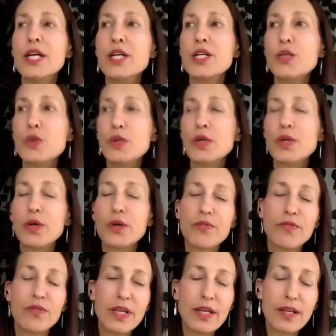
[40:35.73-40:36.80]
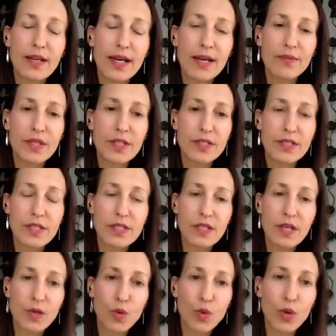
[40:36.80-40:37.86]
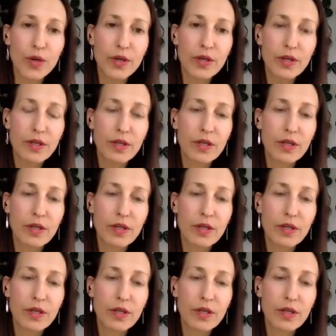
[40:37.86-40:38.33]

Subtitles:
You can go to veganadvocacy.org.